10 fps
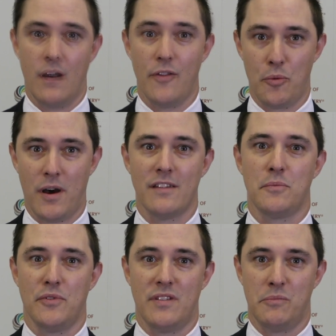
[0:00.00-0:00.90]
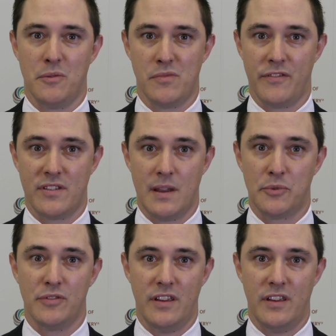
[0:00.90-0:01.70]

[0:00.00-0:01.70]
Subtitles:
Other possible symptoms of a septal